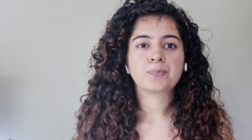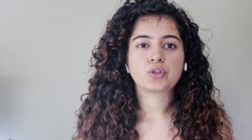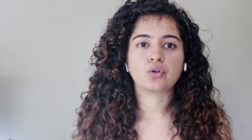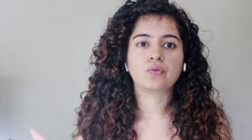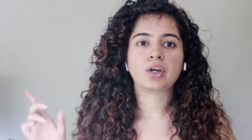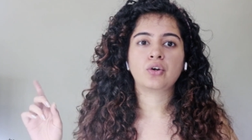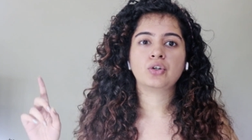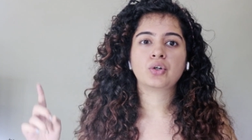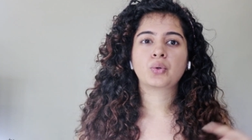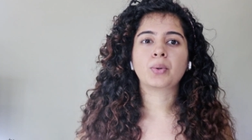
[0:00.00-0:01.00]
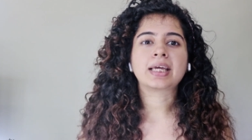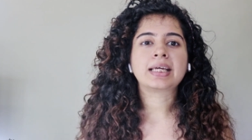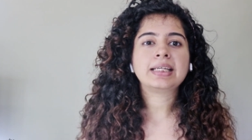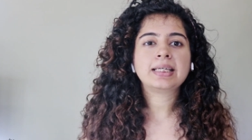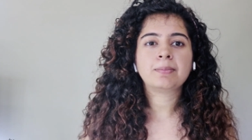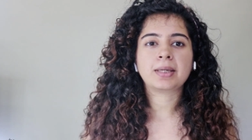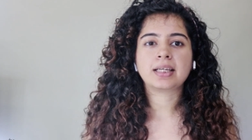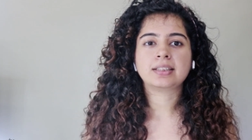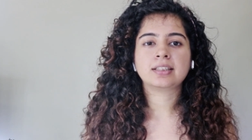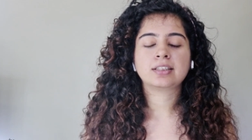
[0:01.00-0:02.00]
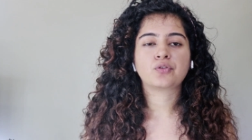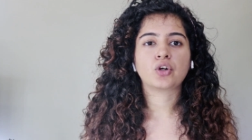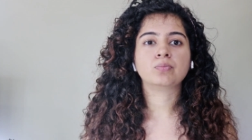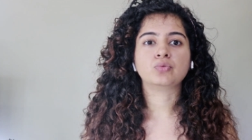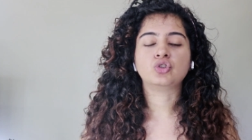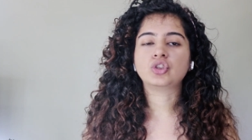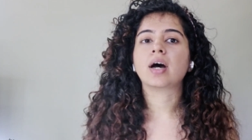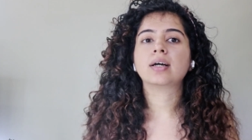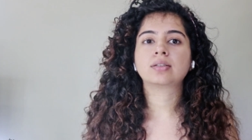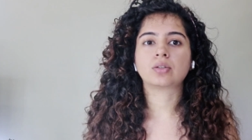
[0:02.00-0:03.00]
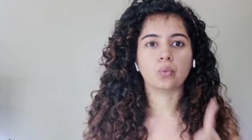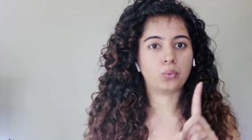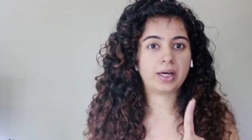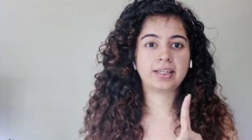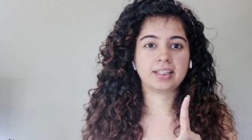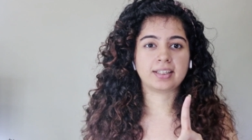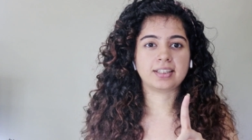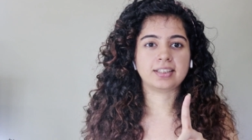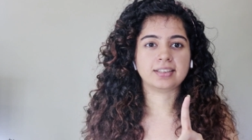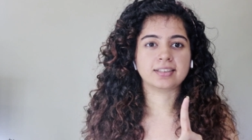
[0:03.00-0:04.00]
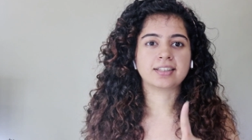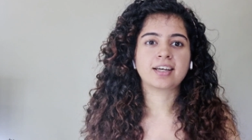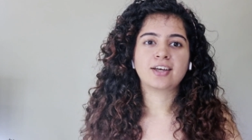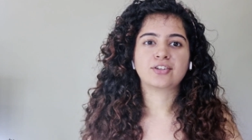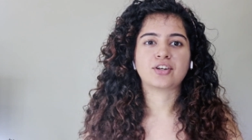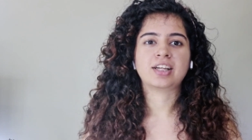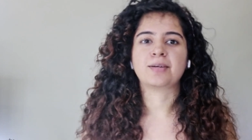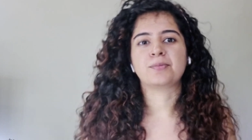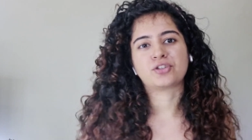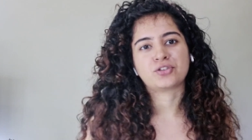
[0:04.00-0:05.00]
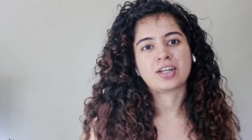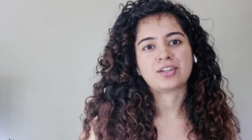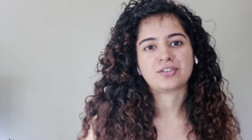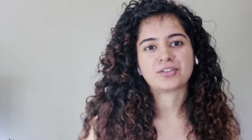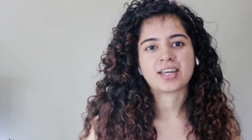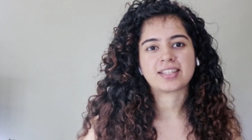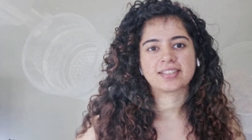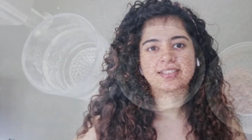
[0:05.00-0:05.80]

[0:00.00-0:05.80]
So we're going to quickly make this from just one ingredient. So let me show that to you guys.